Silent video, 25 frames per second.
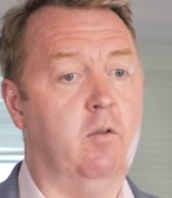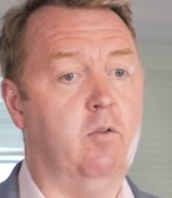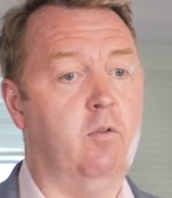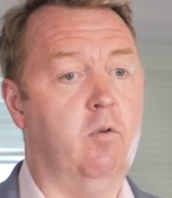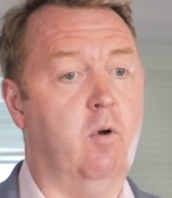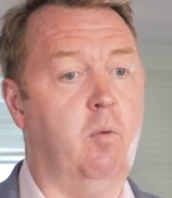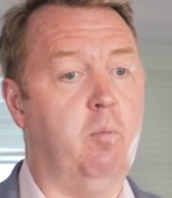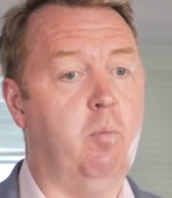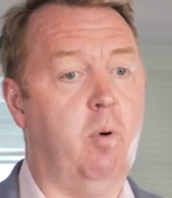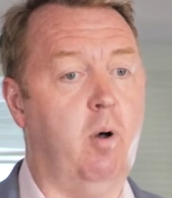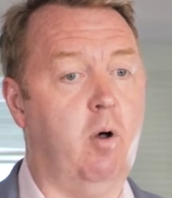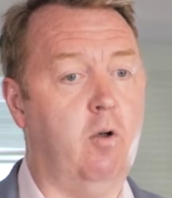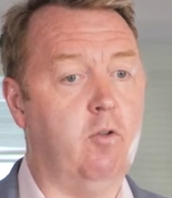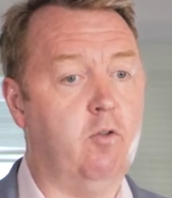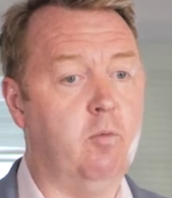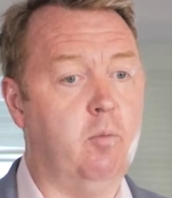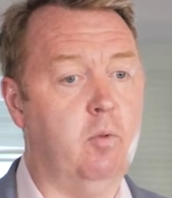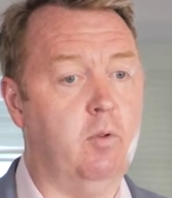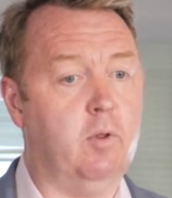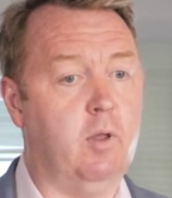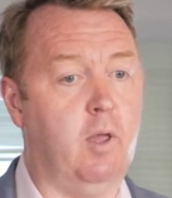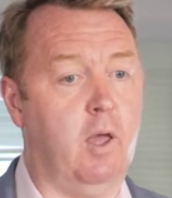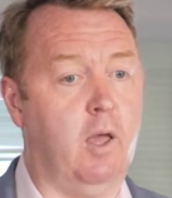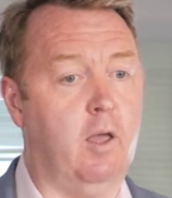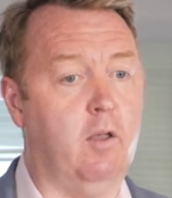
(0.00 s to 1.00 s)
So a
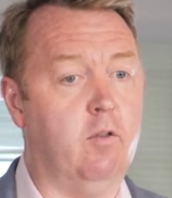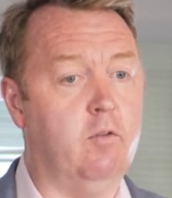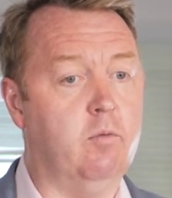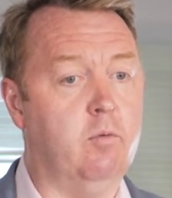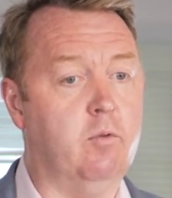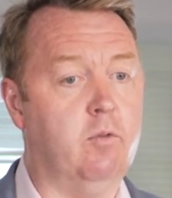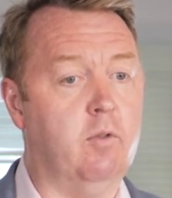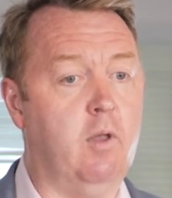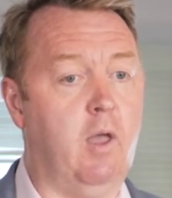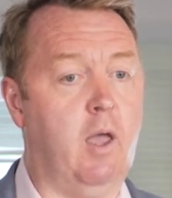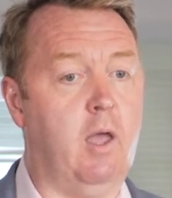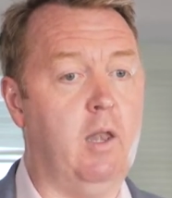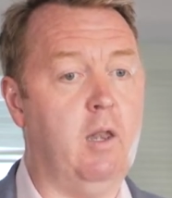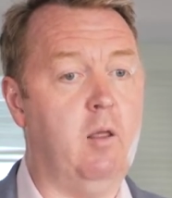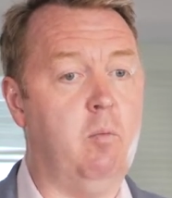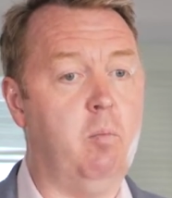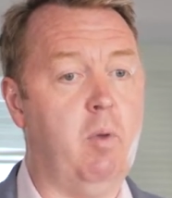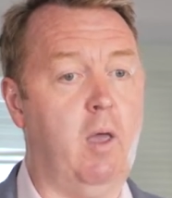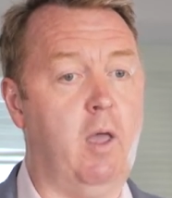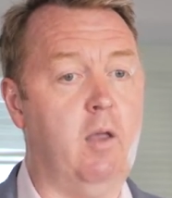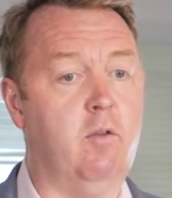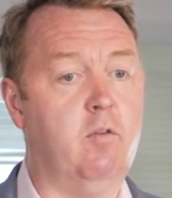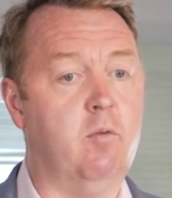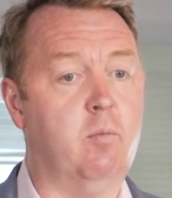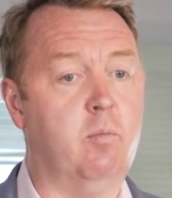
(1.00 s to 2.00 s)
possible case was any
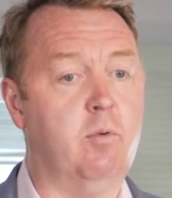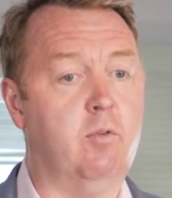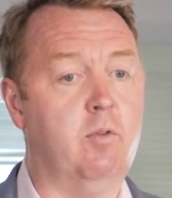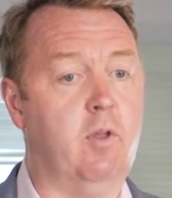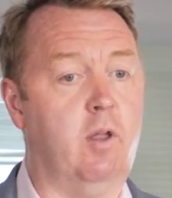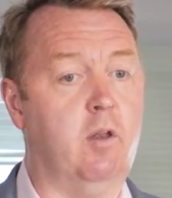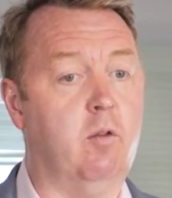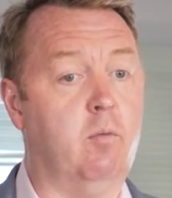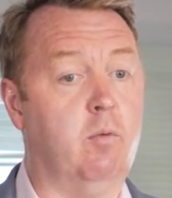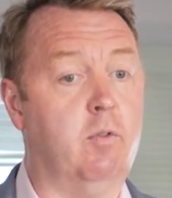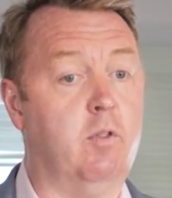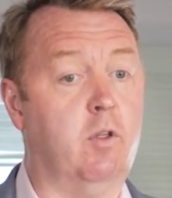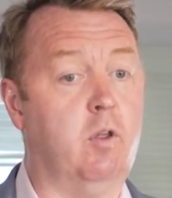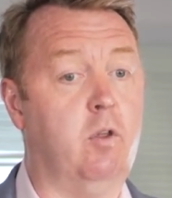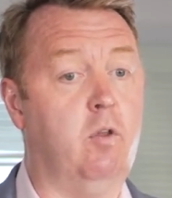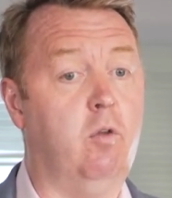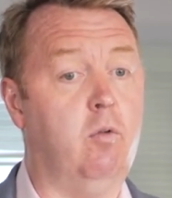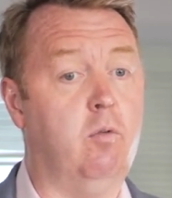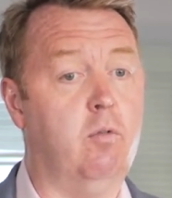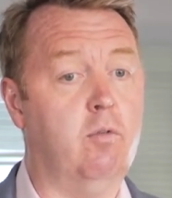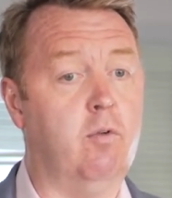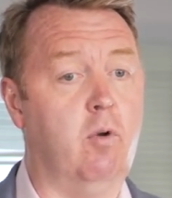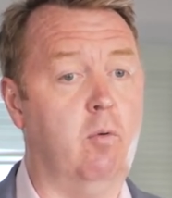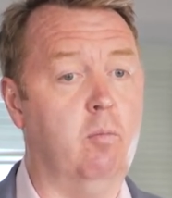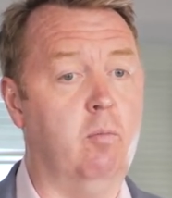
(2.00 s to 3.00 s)
patient presenting with
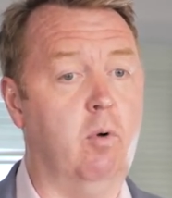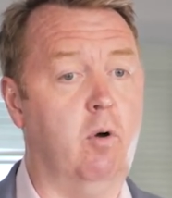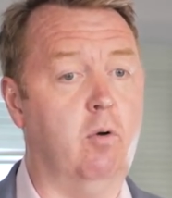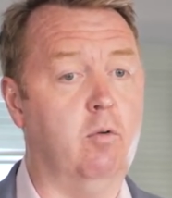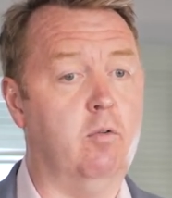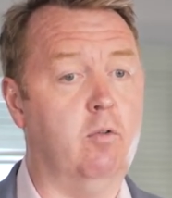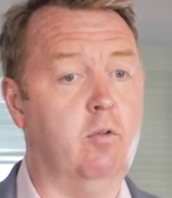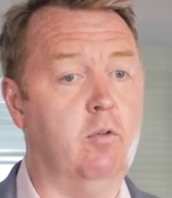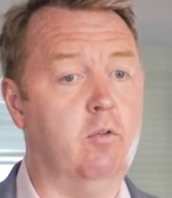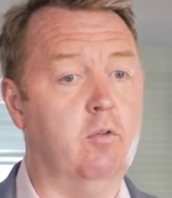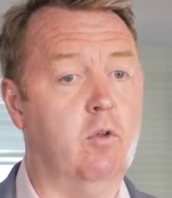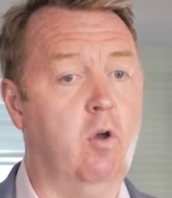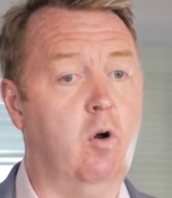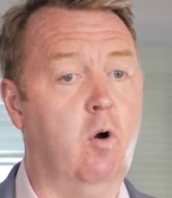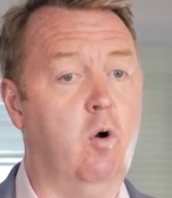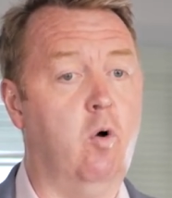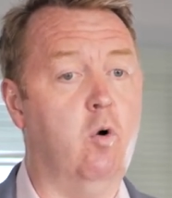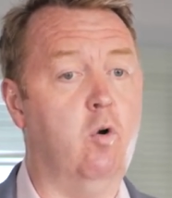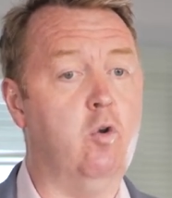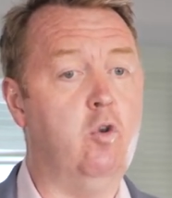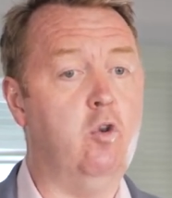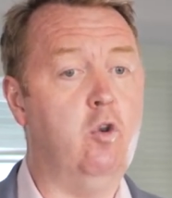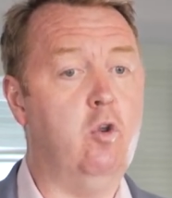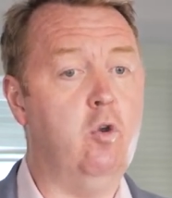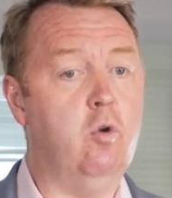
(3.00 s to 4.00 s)
acute thrombosis
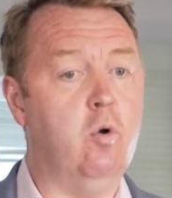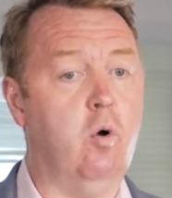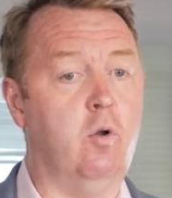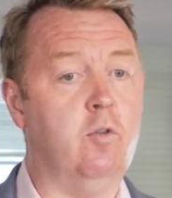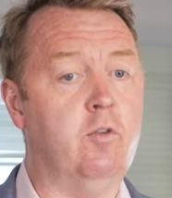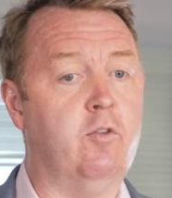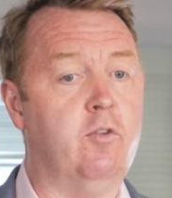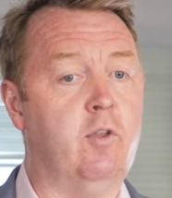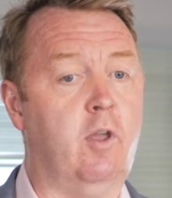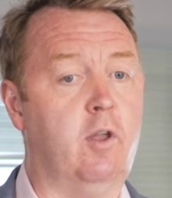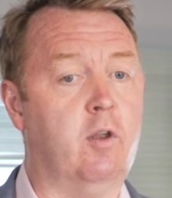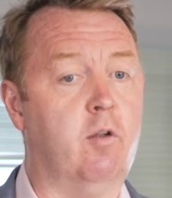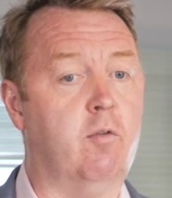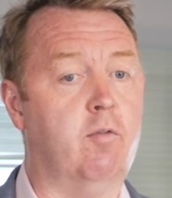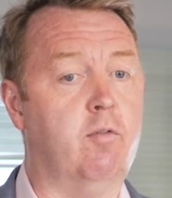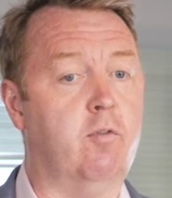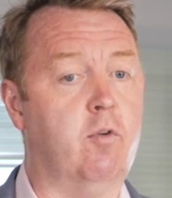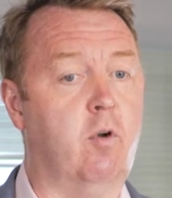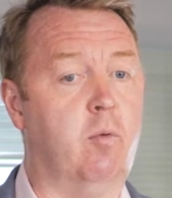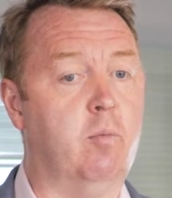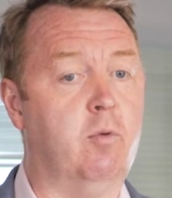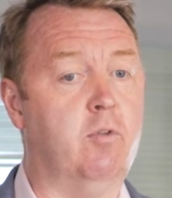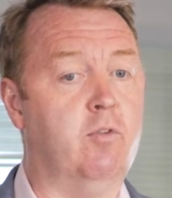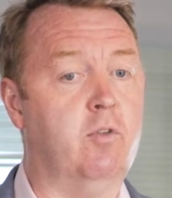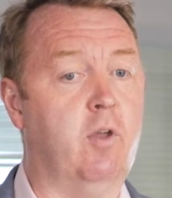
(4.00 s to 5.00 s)
or new onset of
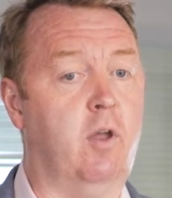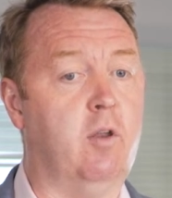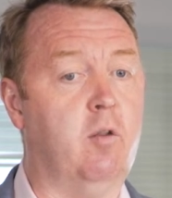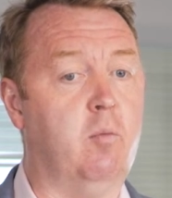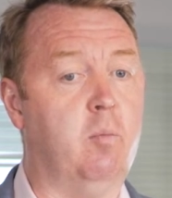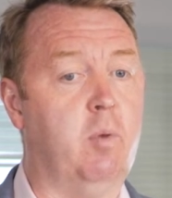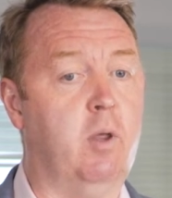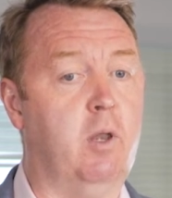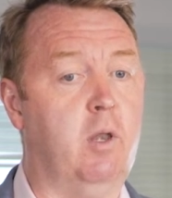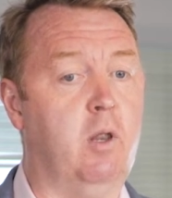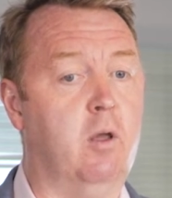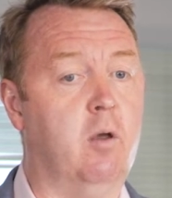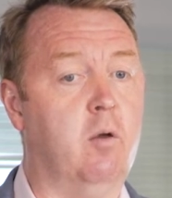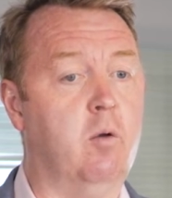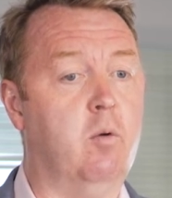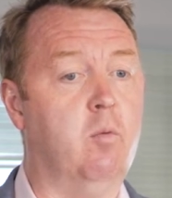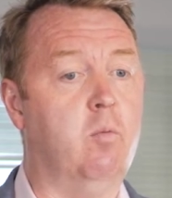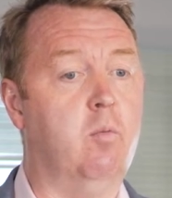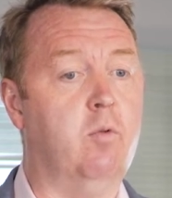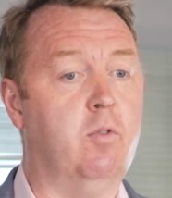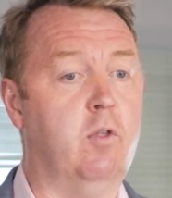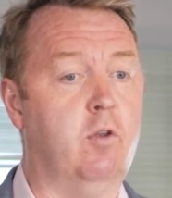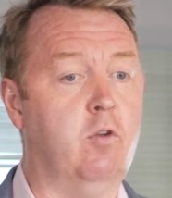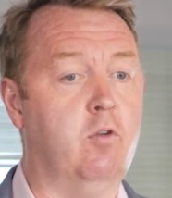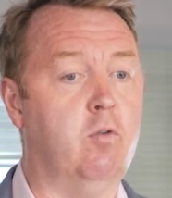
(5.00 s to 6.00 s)
thrombocytopenia
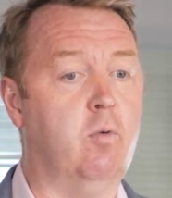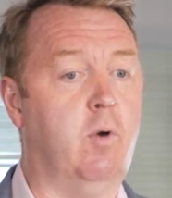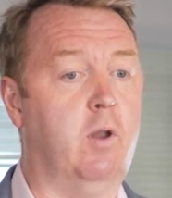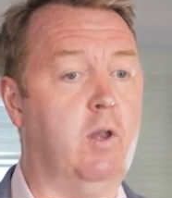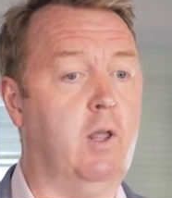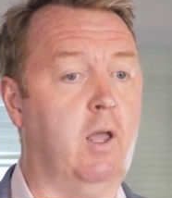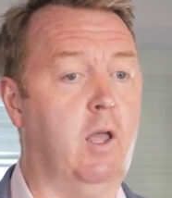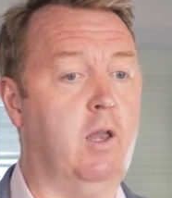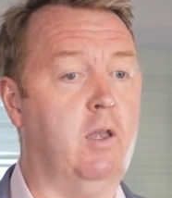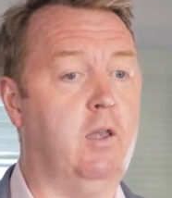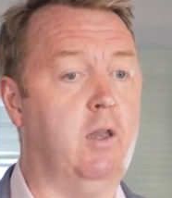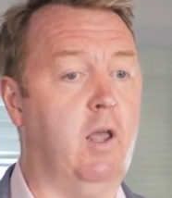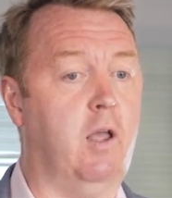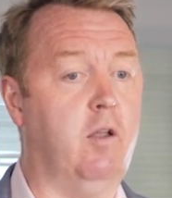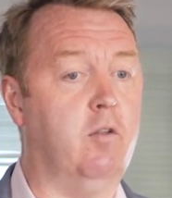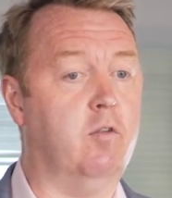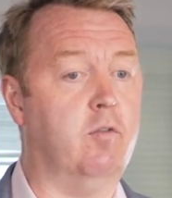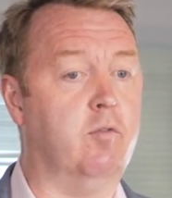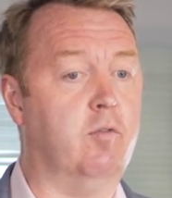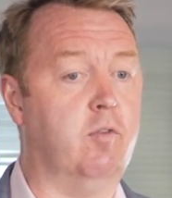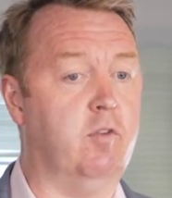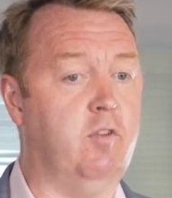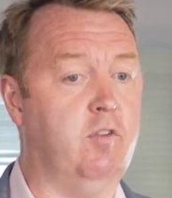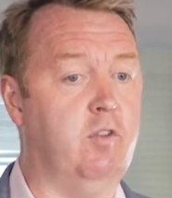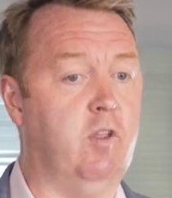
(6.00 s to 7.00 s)
within 28 days
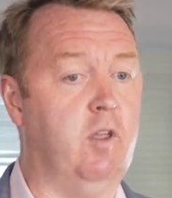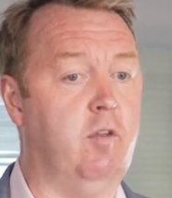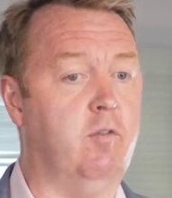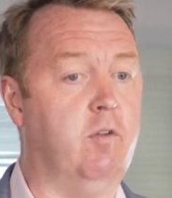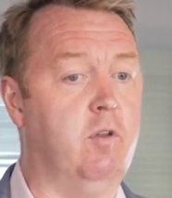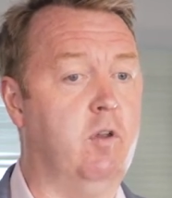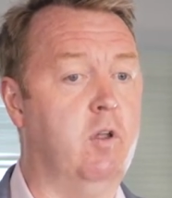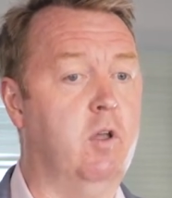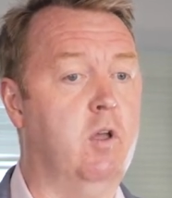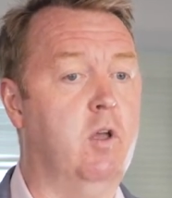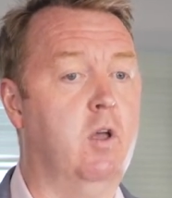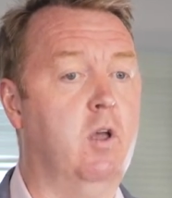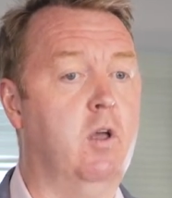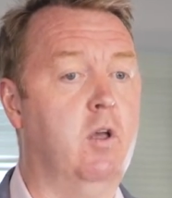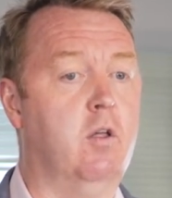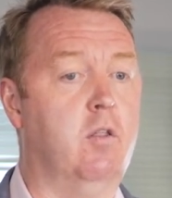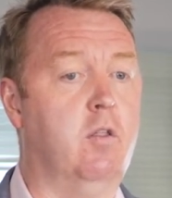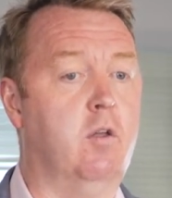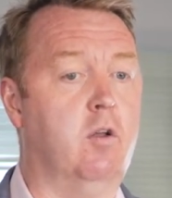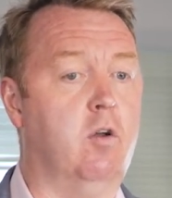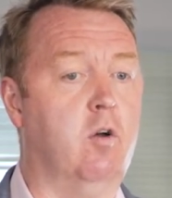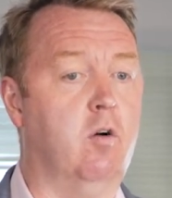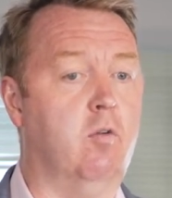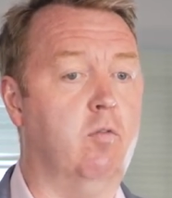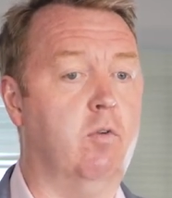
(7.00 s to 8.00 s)
of receiving
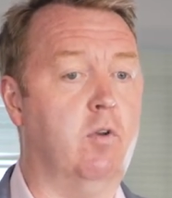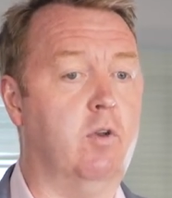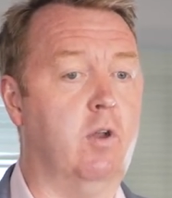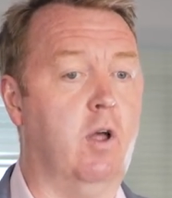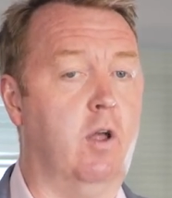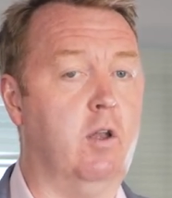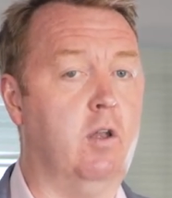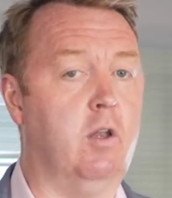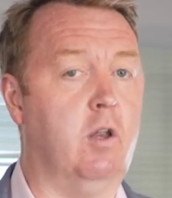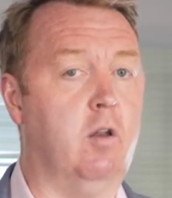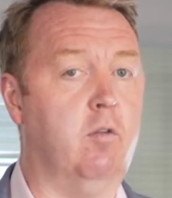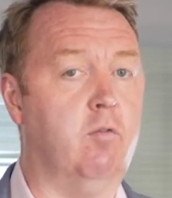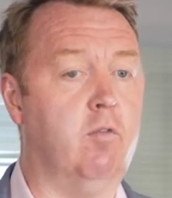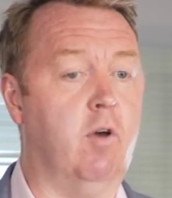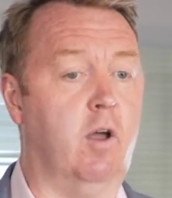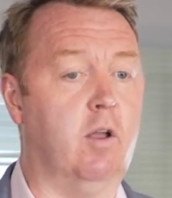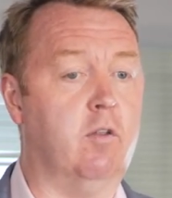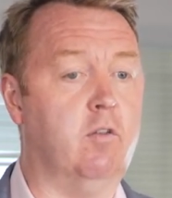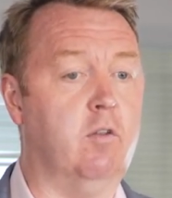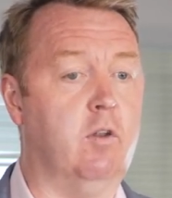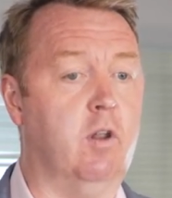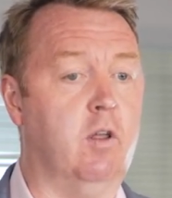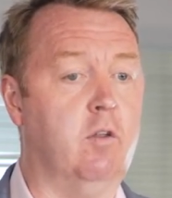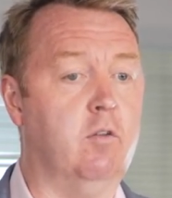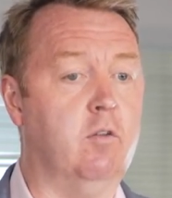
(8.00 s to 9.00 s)
the COVID-19
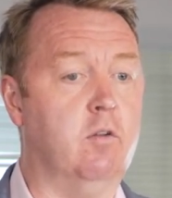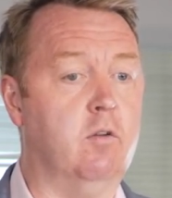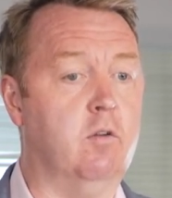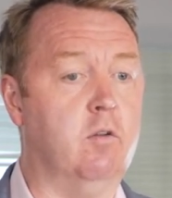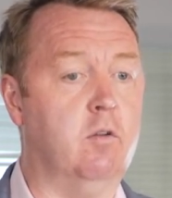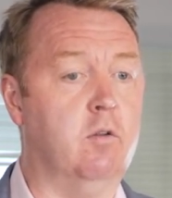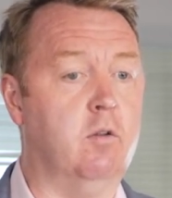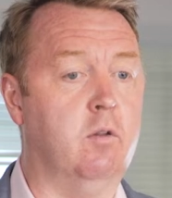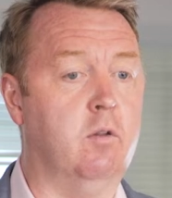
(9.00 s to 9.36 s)
vaccination.